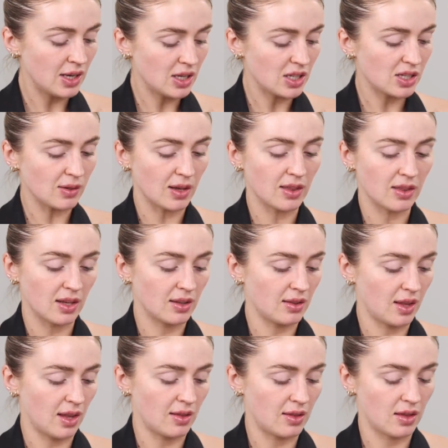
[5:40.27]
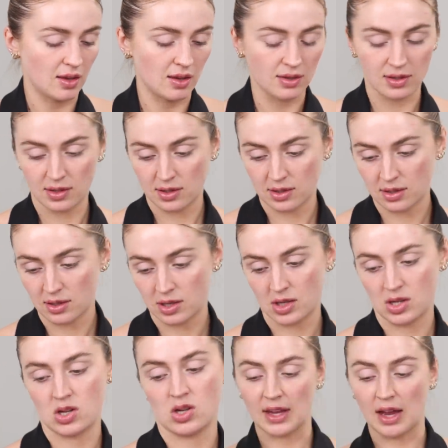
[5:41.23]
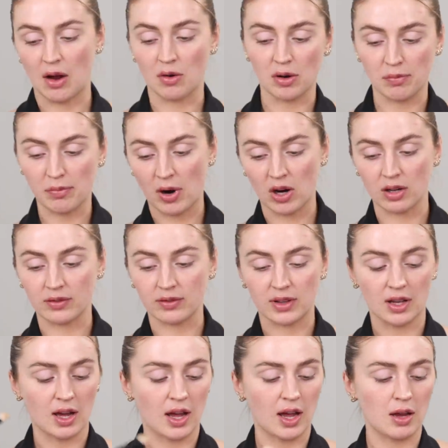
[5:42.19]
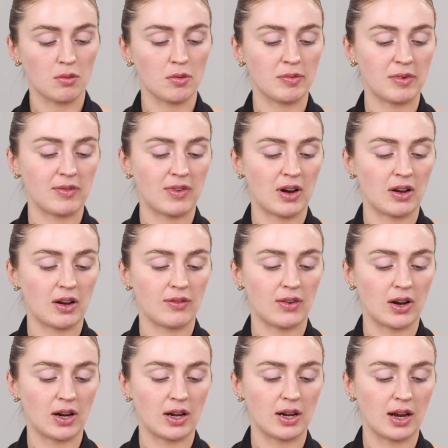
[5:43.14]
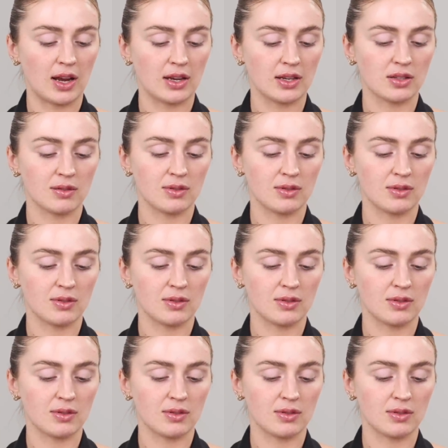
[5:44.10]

So I think that this on the outer part of the eye will be very, very nice.